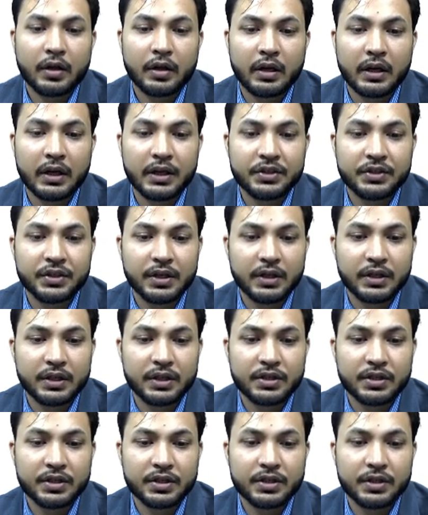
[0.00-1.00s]
Let's say
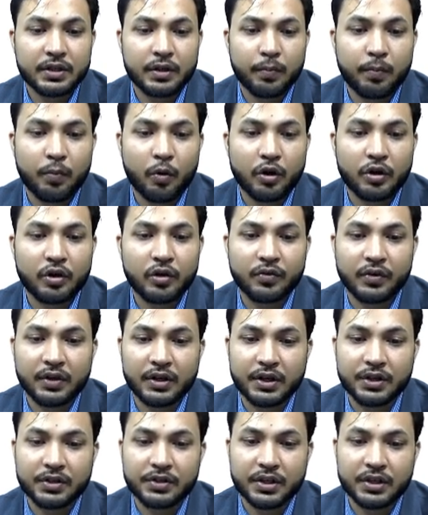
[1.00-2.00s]
this is the point of
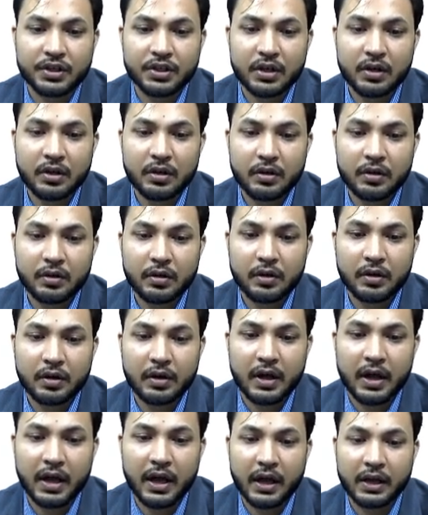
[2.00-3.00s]
intersection
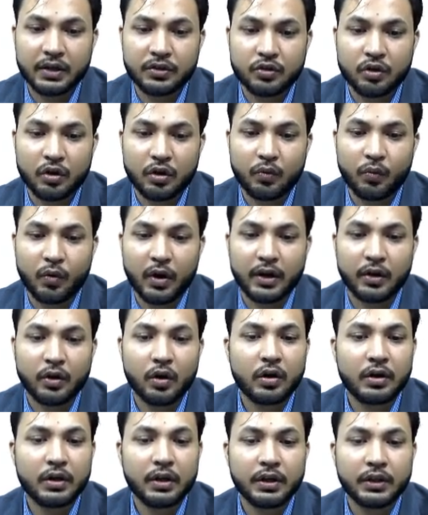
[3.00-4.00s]
x0,
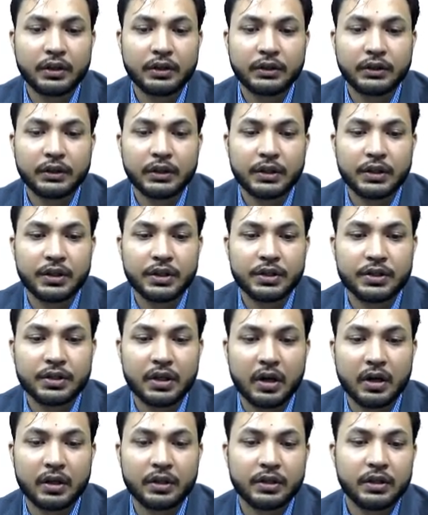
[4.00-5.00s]
y0. These
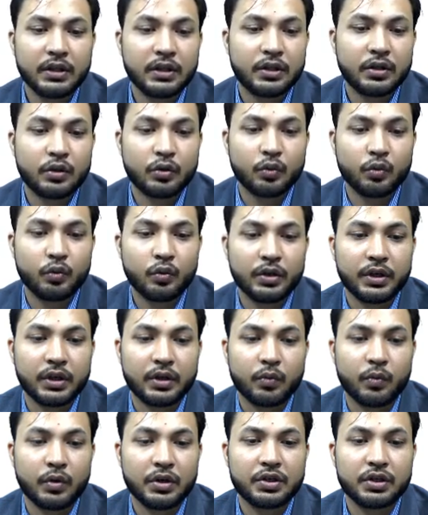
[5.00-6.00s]
are the two
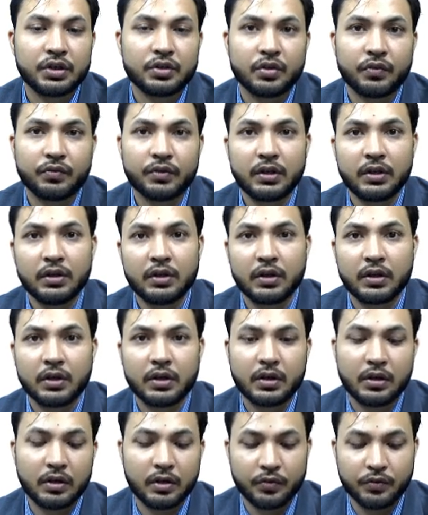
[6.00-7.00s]
equations of the
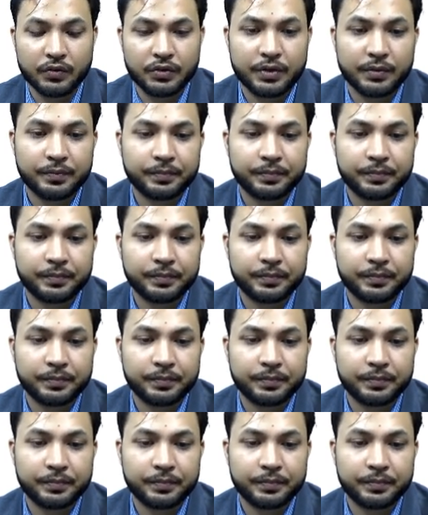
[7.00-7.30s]
curves.